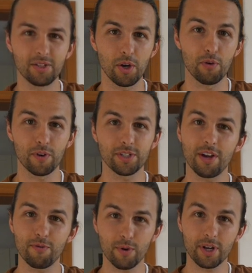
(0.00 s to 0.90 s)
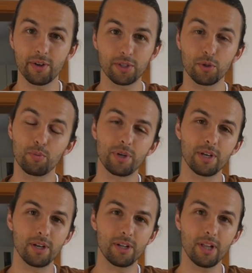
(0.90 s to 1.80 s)
So first off, we're going to
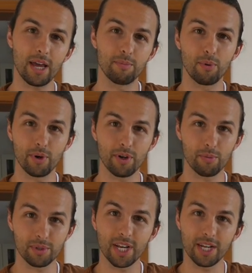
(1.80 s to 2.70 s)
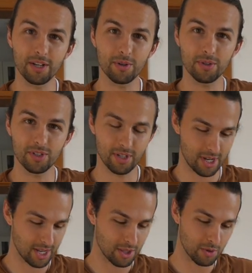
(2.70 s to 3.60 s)
peel and boil the potatoes and
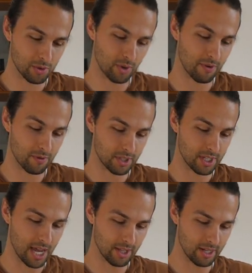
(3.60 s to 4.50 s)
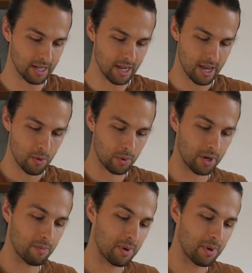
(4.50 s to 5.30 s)
get those ready for the salad. We're going to